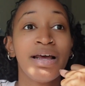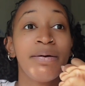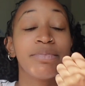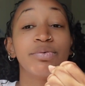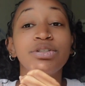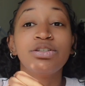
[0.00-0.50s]

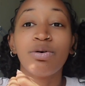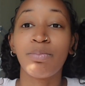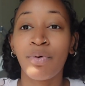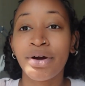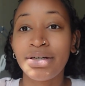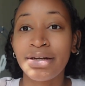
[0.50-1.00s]
but it was so
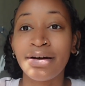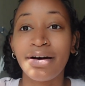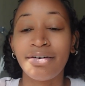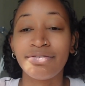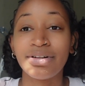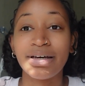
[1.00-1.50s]
poignant
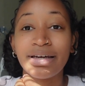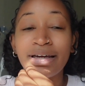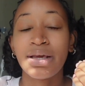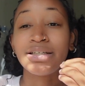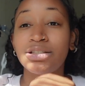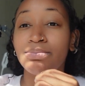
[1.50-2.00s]
of like,
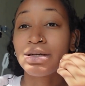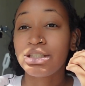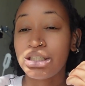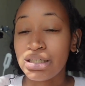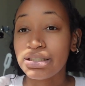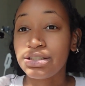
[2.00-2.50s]
it's much
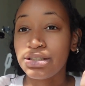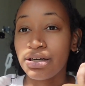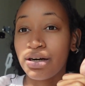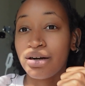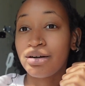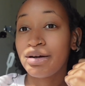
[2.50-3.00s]

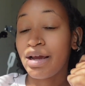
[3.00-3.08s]
easier